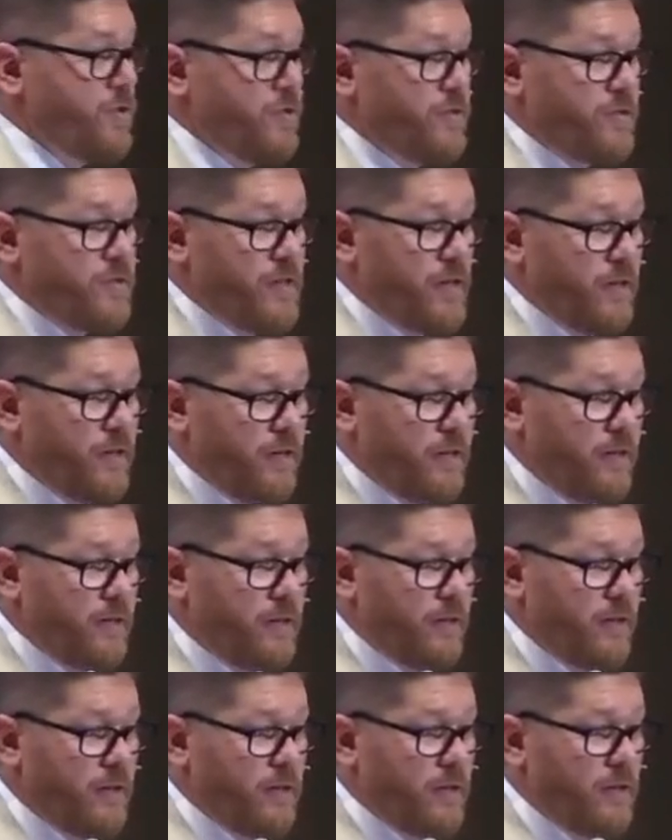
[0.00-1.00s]
you still,
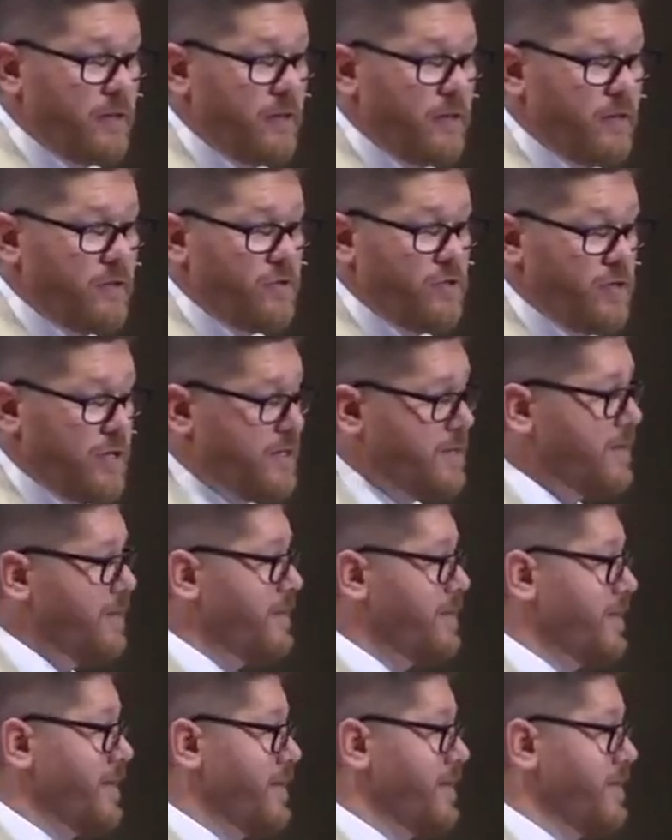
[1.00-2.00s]

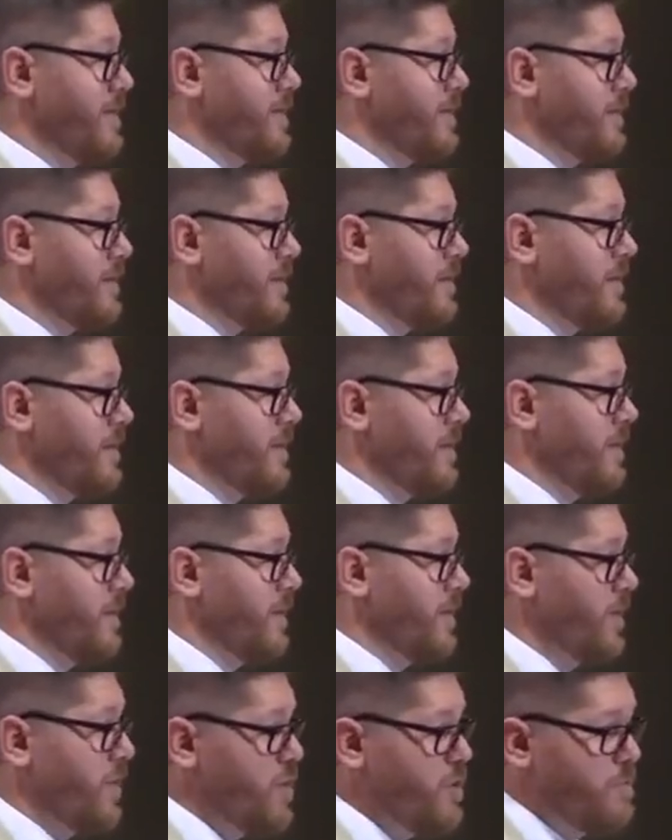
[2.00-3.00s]
Jesus is
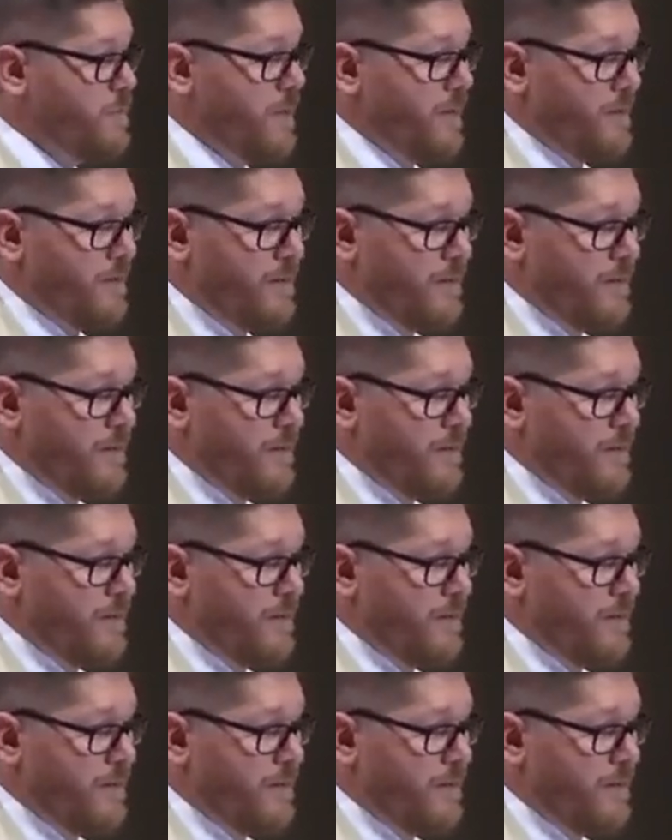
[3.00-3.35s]
human.